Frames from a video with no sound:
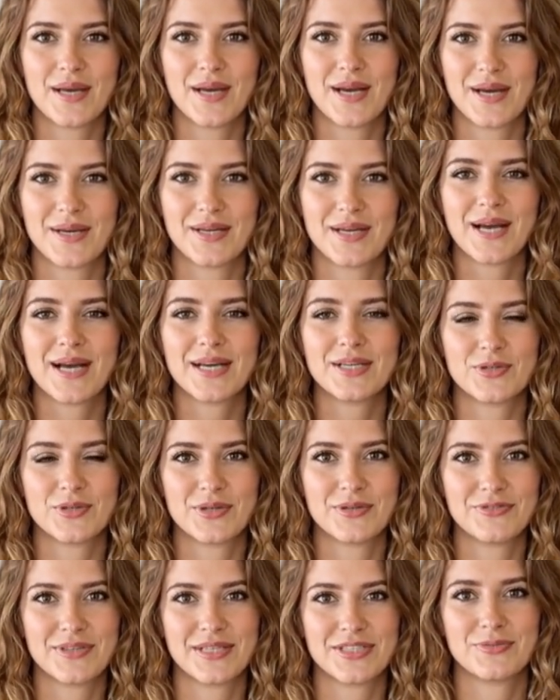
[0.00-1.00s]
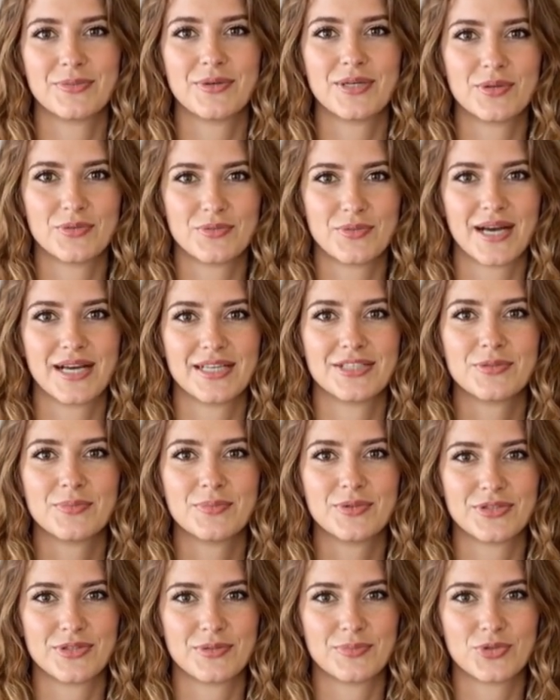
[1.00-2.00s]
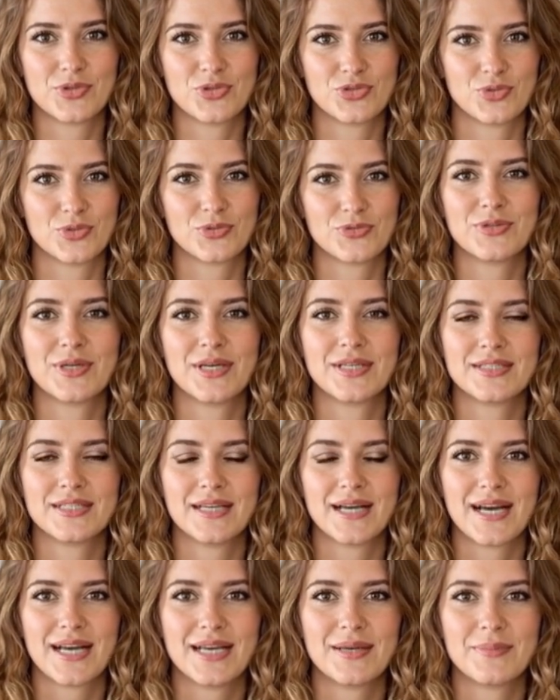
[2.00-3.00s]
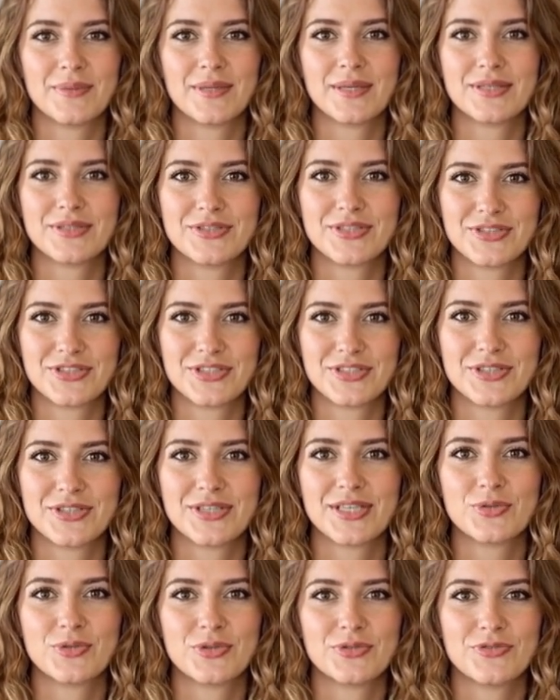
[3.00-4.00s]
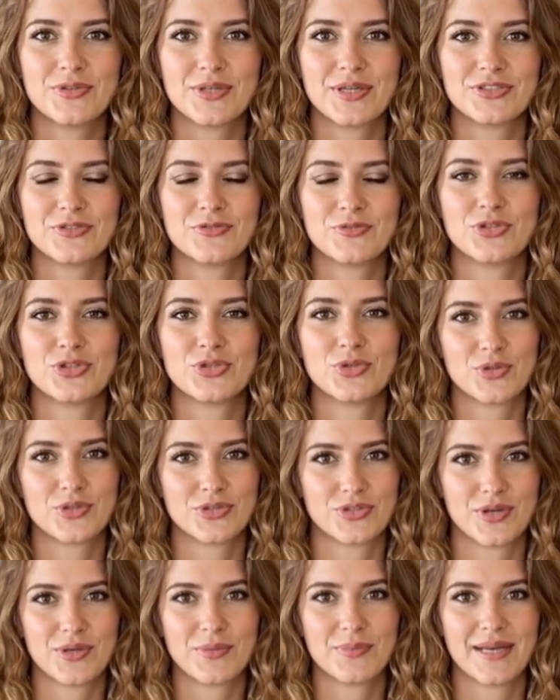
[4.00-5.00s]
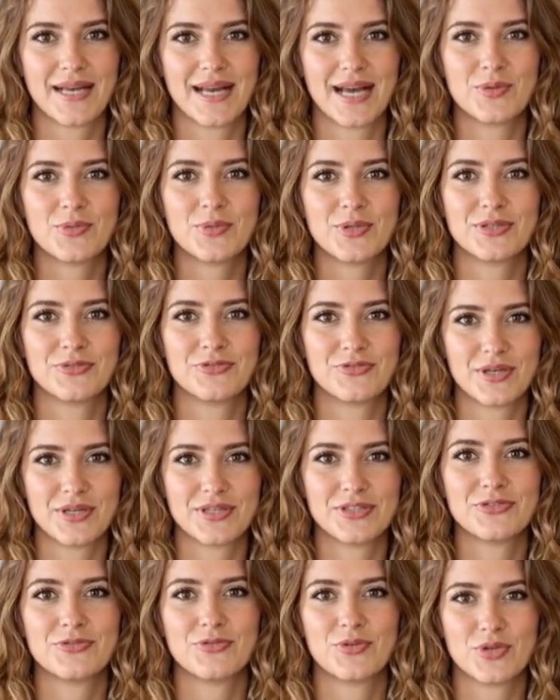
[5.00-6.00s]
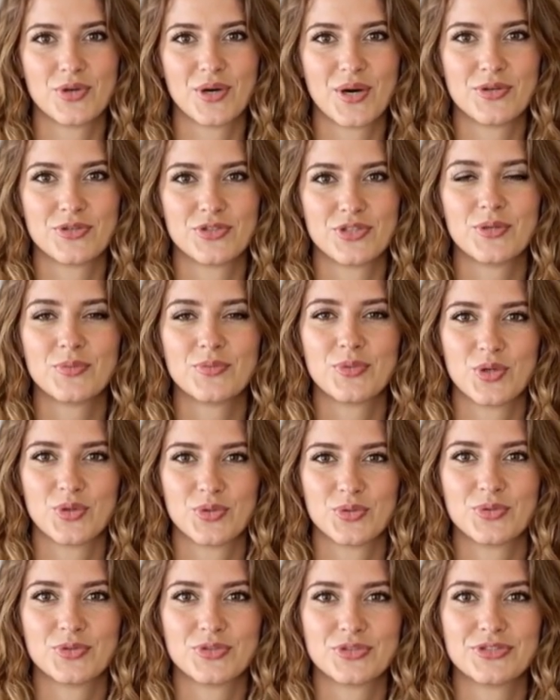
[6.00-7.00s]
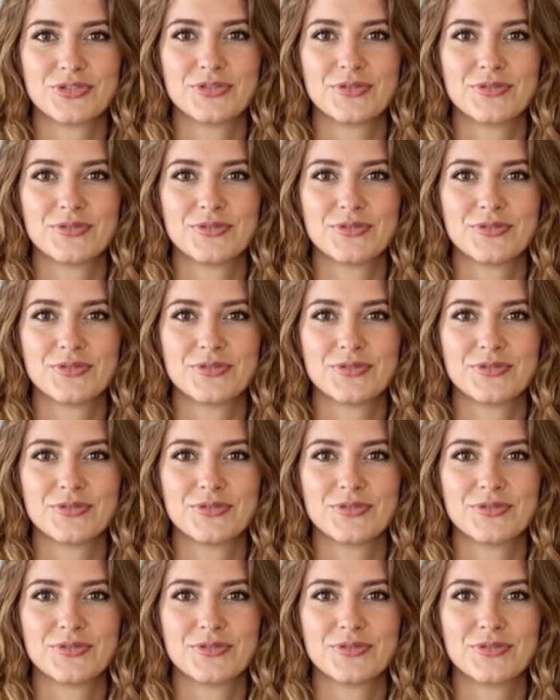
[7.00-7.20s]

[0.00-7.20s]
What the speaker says: Align your investment horizon with the mutual fund type, such as liquid funds for short term and equity funds for long term goals.